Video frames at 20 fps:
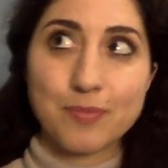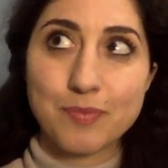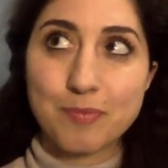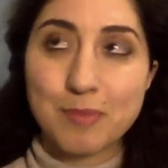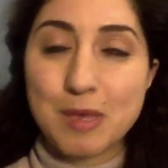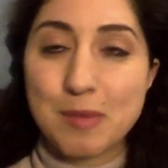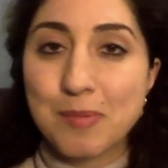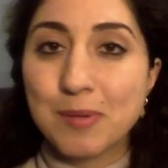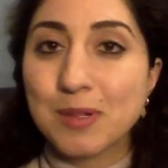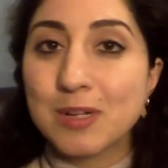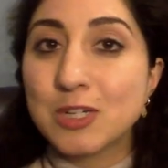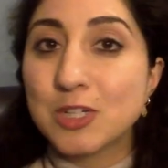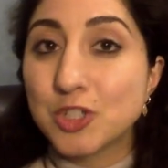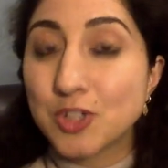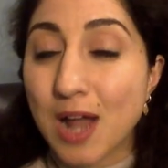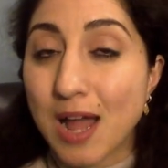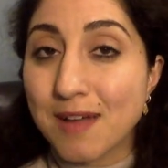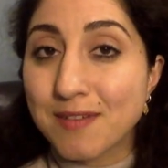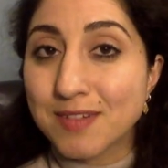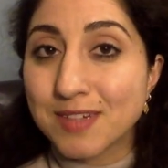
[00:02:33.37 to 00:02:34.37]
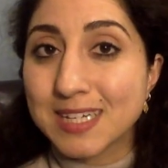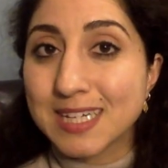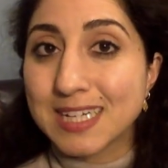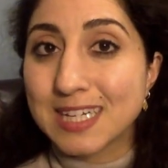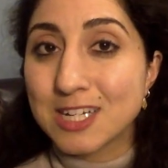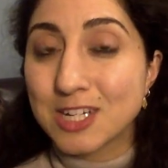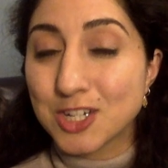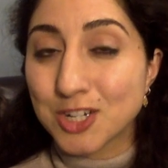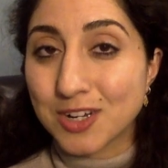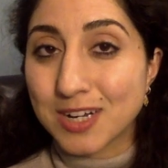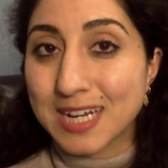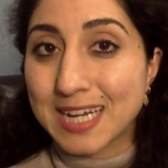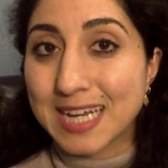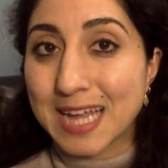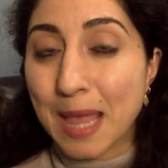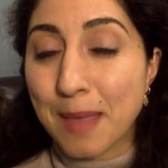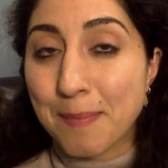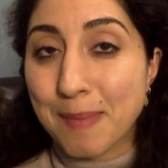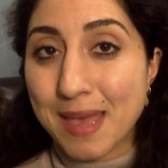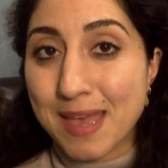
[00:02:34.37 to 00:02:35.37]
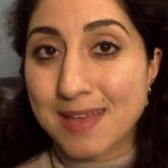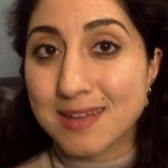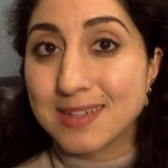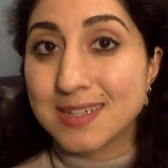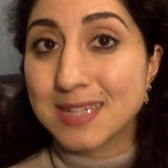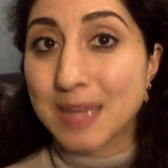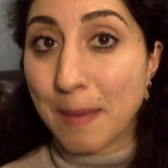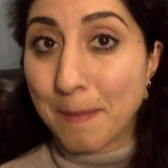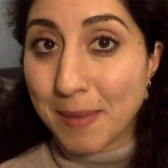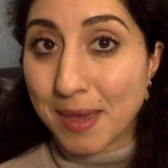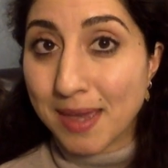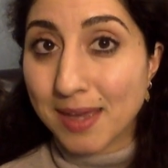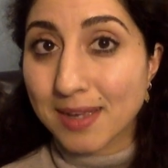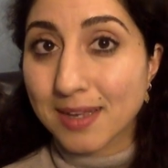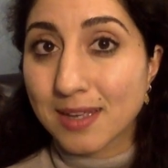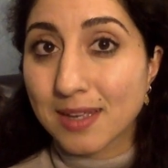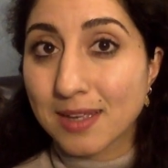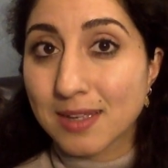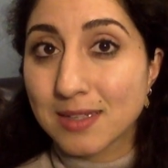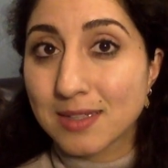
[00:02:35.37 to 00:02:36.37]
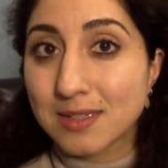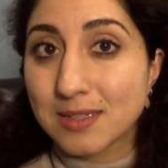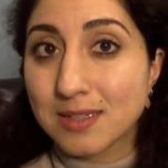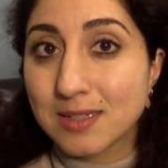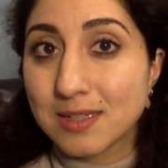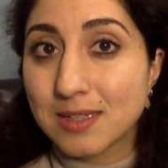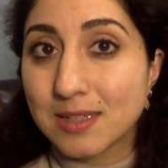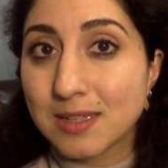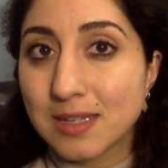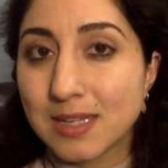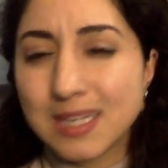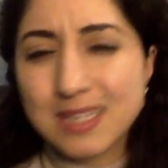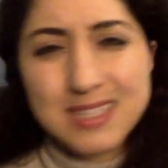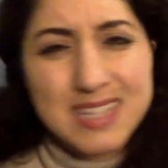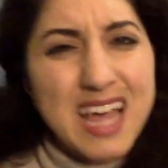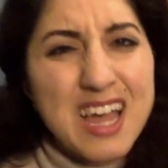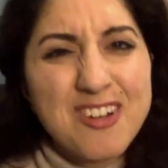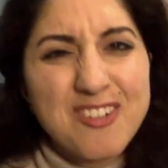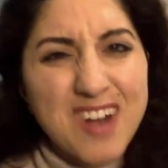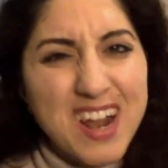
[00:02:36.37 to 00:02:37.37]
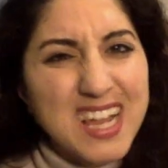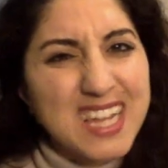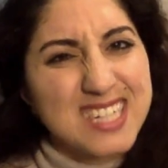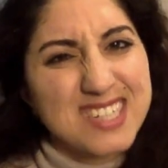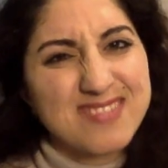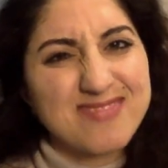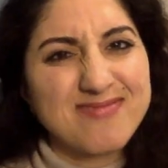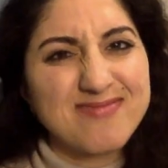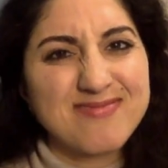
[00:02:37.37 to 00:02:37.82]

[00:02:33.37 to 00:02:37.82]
People are traveling during a pandemic. Is that right?